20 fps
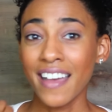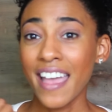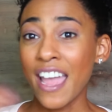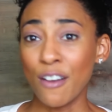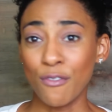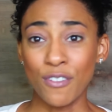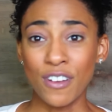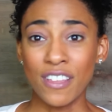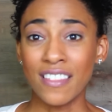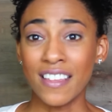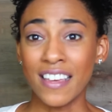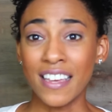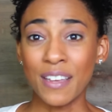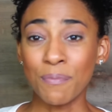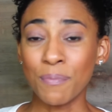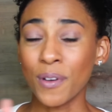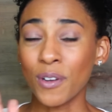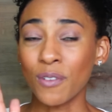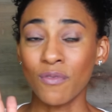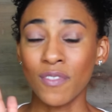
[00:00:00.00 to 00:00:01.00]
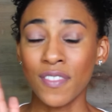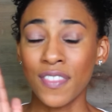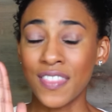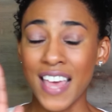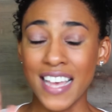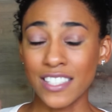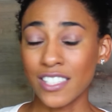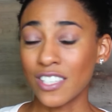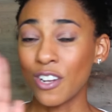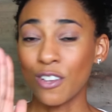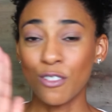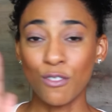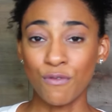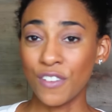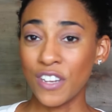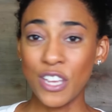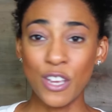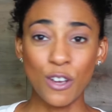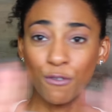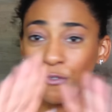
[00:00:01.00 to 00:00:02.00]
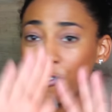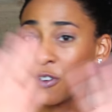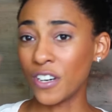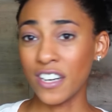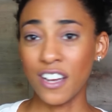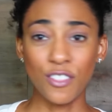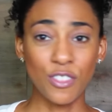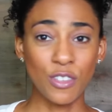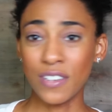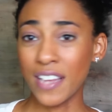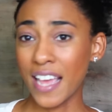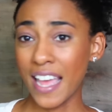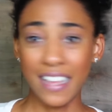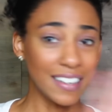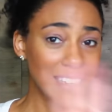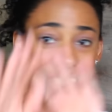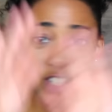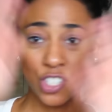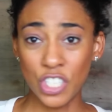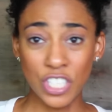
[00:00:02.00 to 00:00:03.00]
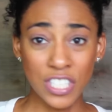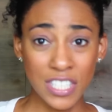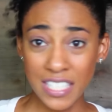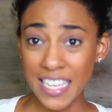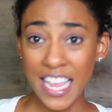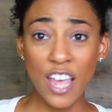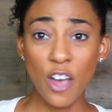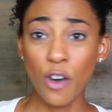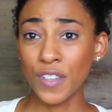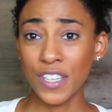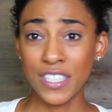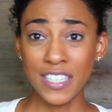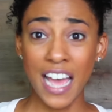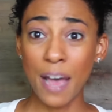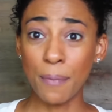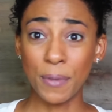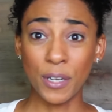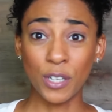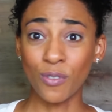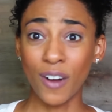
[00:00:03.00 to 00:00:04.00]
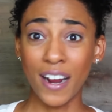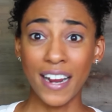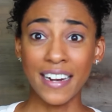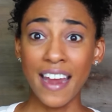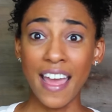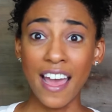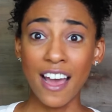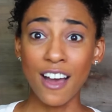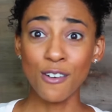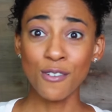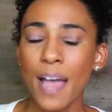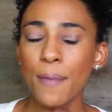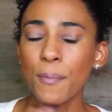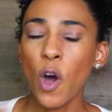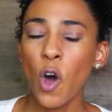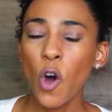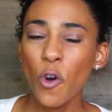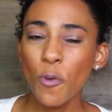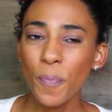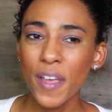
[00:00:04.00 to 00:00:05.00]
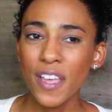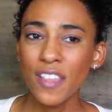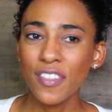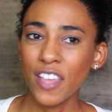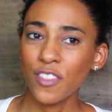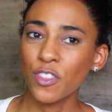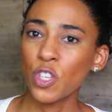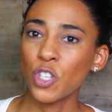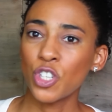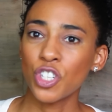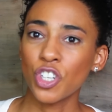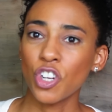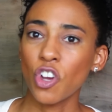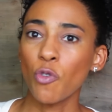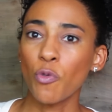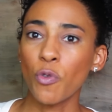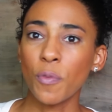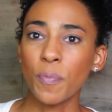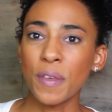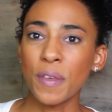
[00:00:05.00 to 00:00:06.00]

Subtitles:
everything. But that's another video for another day. Let's just stay on the topic right now. I'm hoping that this show will